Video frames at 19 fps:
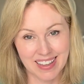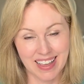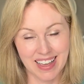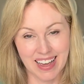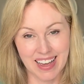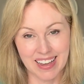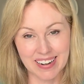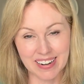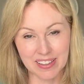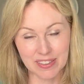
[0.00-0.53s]

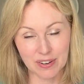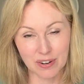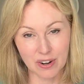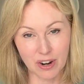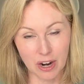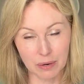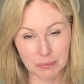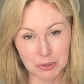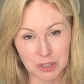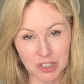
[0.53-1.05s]
Another
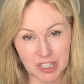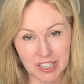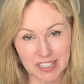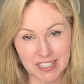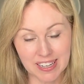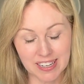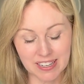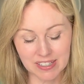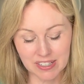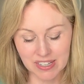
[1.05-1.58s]
option
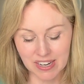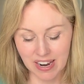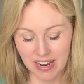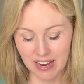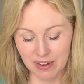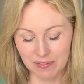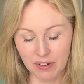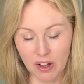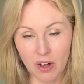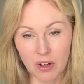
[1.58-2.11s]
is to
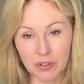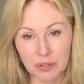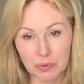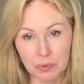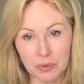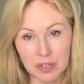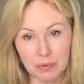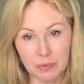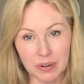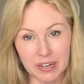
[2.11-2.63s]
have all
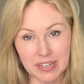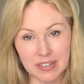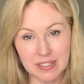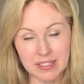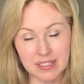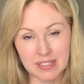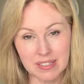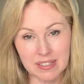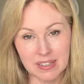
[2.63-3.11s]
three rings